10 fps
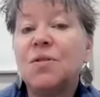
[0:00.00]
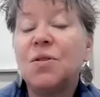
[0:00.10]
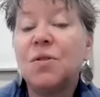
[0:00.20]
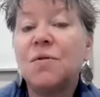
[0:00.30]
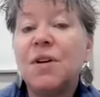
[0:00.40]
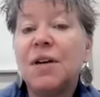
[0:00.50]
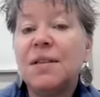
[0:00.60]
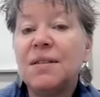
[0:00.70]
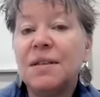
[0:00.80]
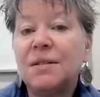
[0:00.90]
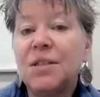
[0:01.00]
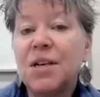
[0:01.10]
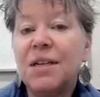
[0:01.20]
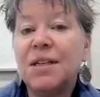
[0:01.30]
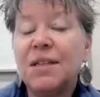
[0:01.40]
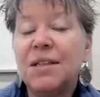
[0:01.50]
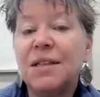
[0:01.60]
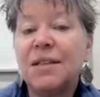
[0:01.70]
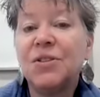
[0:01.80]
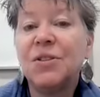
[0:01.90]
So you've got this energetic
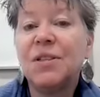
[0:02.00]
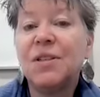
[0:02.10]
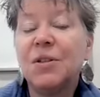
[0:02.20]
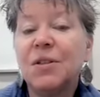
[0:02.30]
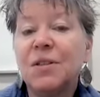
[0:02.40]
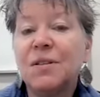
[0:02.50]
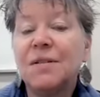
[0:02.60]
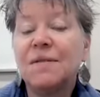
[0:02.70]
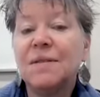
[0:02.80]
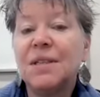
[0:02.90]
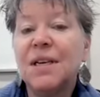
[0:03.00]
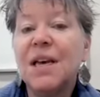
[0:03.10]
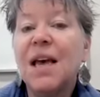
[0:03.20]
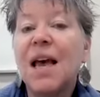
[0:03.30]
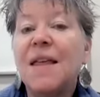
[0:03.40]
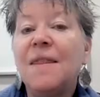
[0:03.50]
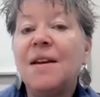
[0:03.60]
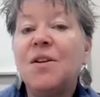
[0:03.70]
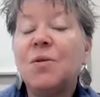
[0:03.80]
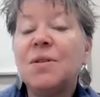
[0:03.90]
connection to the earth. And
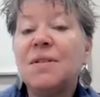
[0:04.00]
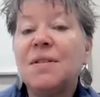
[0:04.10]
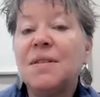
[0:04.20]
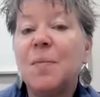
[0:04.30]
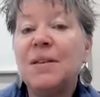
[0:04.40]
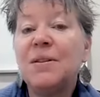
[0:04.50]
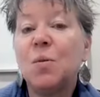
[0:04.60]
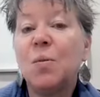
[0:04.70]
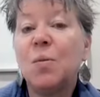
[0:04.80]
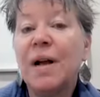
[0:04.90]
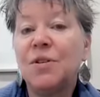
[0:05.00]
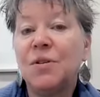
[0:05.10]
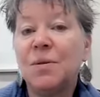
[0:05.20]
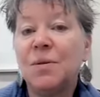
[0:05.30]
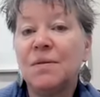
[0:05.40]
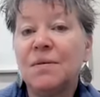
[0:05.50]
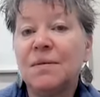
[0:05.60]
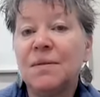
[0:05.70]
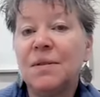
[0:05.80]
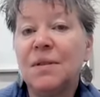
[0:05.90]
then notice the space around you.
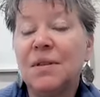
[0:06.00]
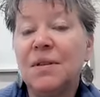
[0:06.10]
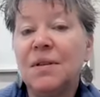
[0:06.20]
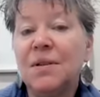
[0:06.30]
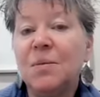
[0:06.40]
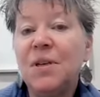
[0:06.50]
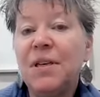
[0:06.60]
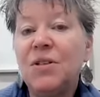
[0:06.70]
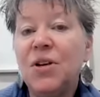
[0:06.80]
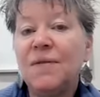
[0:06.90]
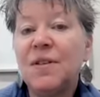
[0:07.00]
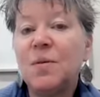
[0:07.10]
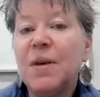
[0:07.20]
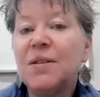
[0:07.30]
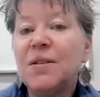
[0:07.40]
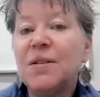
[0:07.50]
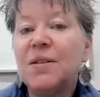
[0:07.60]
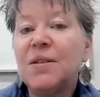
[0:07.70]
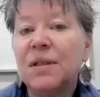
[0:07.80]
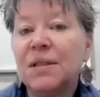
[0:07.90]
We each have a space
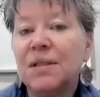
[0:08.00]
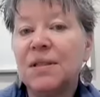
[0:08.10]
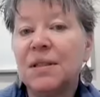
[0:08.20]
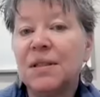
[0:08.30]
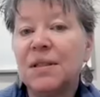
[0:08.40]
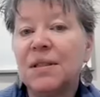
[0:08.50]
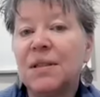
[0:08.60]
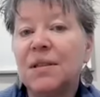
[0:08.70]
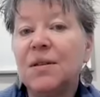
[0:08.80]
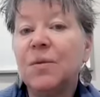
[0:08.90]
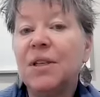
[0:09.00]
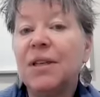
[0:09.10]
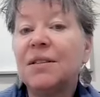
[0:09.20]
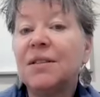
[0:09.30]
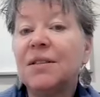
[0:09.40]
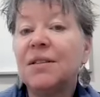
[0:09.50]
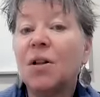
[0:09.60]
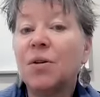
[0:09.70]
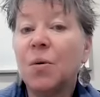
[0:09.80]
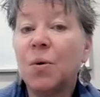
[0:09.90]
around us that we like to
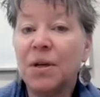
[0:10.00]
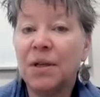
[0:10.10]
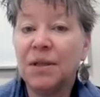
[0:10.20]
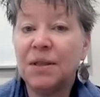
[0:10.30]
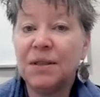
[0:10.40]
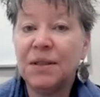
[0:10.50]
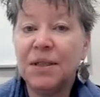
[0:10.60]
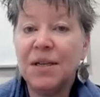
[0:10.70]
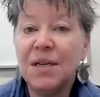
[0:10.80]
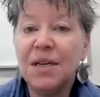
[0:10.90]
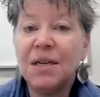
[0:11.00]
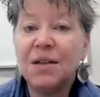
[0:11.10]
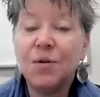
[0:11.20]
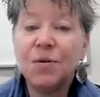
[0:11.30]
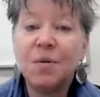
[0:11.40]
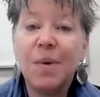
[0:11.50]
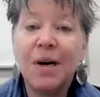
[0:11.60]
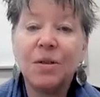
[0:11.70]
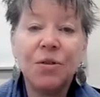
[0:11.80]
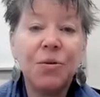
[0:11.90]
call an aura. It goes
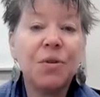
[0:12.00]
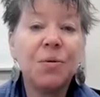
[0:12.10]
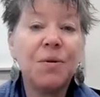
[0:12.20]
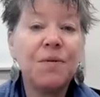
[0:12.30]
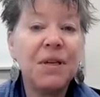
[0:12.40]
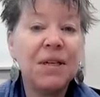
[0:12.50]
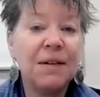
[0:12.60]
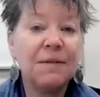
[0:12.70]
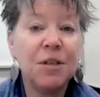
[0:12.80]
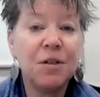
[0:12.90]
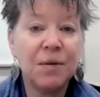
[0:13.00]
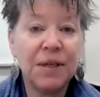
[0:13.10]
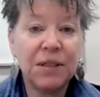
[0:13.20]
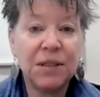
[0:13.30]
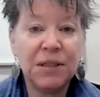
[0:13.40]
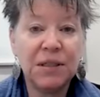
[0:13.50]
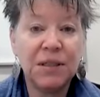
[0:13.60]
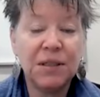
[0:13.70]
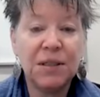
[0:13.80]
about 2 or 3 feet in every direction.